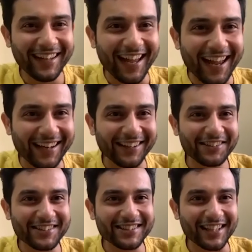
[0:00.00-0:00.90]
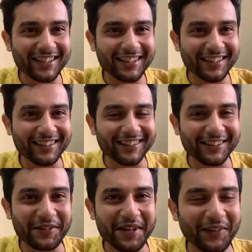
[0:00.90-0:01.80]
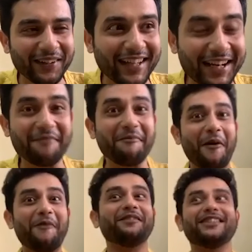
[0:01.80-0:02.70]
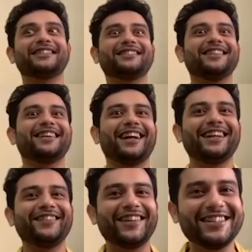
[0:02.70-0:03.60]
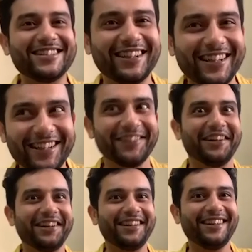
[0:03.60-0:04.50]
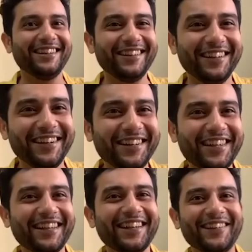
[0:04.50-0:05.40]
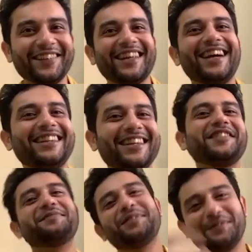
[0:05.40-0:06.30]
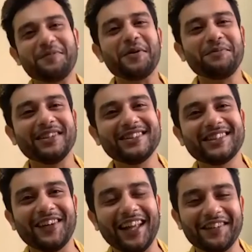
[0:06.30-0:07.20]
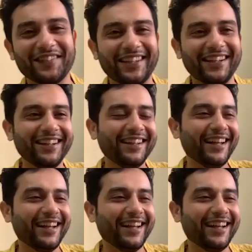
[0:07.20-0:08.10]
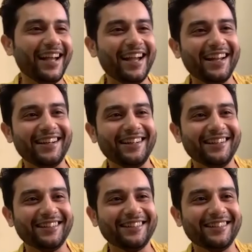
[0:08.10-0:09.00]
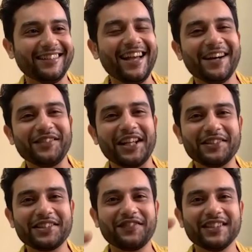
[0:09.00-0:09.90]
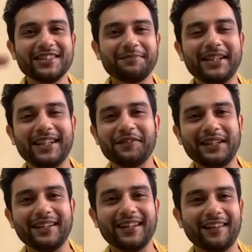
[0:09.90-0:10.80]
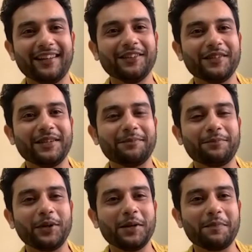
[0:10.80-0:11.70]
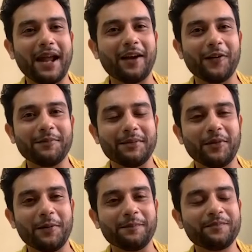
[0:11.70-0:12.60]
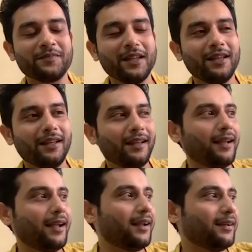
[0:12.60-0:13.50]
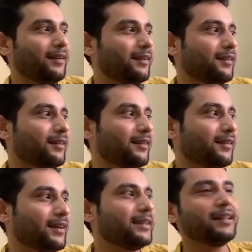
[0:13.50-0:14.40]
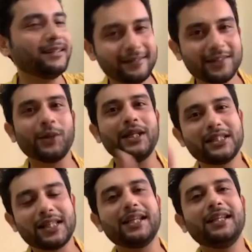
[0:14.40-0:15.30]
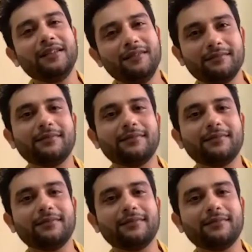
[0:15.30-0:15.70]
And she started doing all that, and mom was getting very jittery. Ye kya ho raha hai? And then we both burst out laughing. And that was the first meeting we did, and we pulled a prank on my mom. And then slowly, steadily,